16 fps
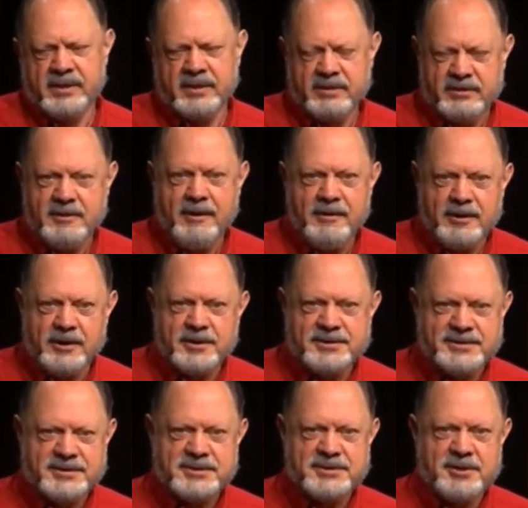
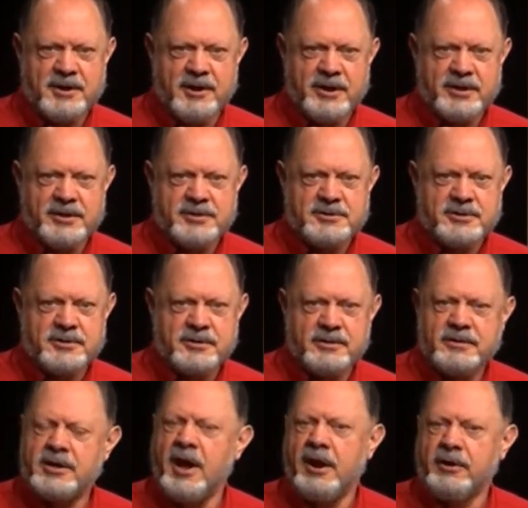darkness is talking to
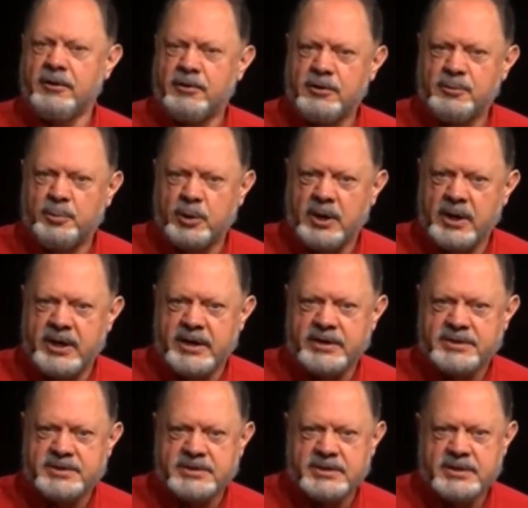you, not a good
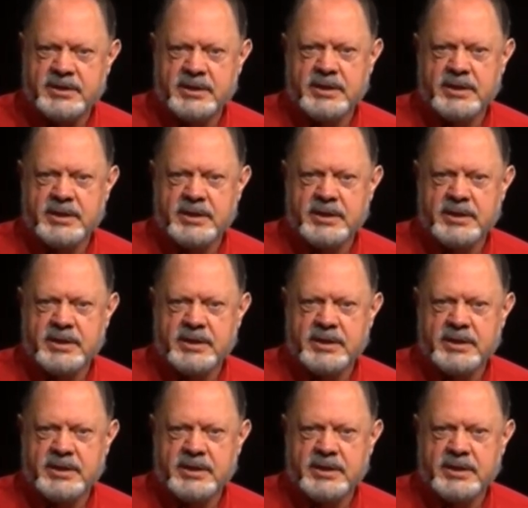place.